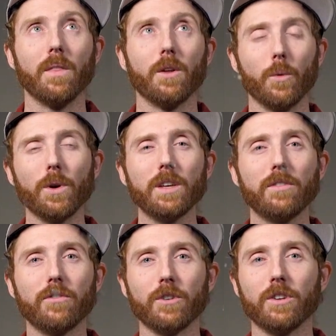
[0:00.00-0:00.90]
They're
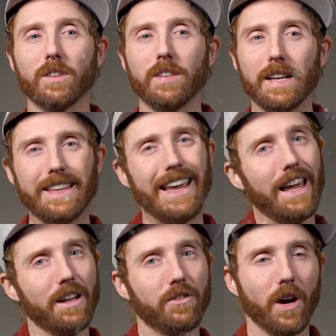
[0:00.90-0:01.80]
really for just to take the
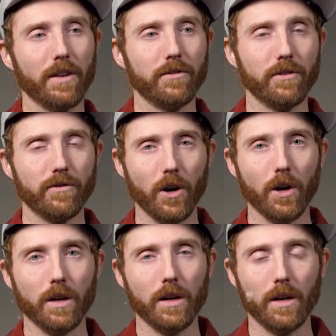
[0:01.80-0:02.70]
edge off of a
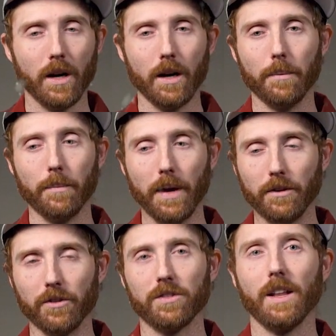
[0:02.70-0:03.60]
fall and
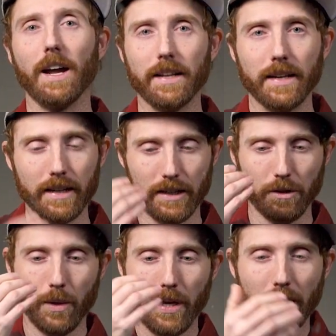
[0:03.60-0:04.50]
you're sliding again, like
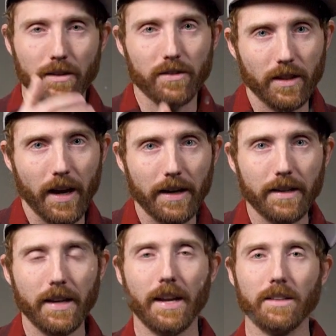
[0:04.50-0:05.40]
you hit and
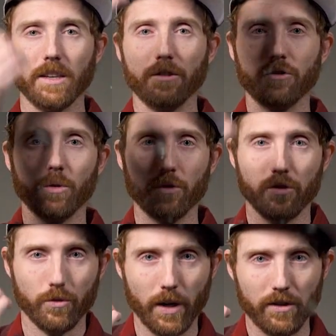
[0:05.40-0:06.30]
slide instead of just going
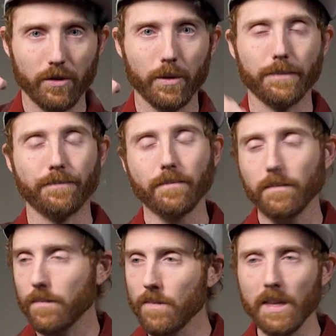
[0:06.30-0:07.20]
straight to it.
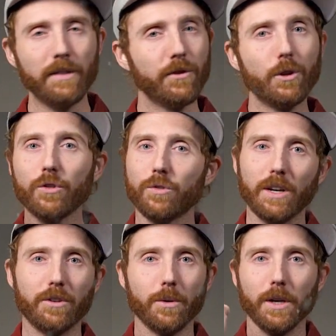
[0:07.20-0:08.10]
If you go
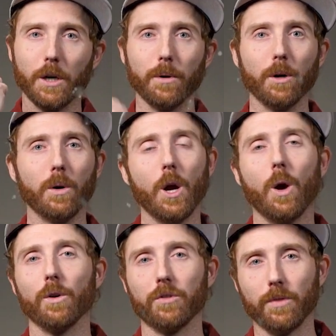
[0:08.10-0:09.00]
straight to an elbow
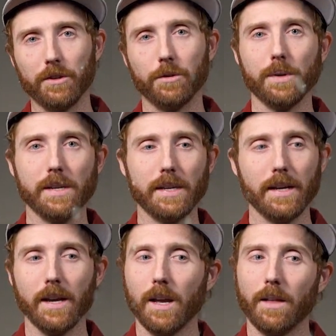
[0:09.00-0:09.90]
or straight to a
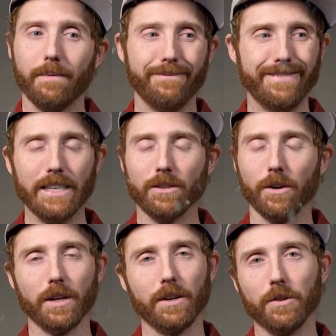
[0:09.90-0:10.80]
knee, these
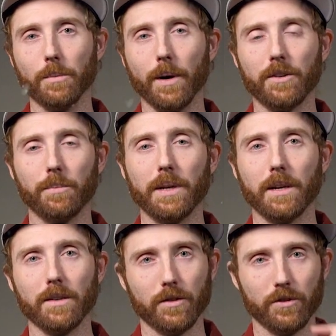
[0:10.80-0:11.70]
aren't gonna do much
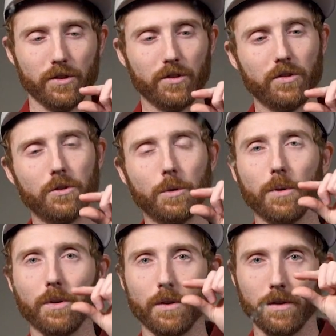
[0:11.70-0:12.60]
because there's just
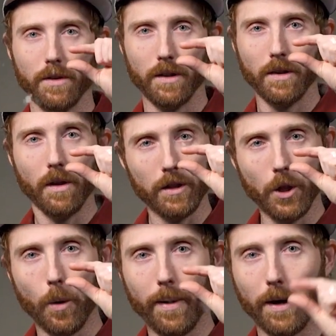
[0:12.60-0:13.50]
a
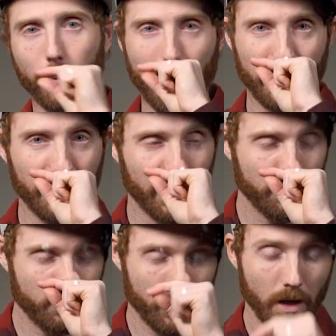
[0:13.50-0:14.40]
low amount of padding on them.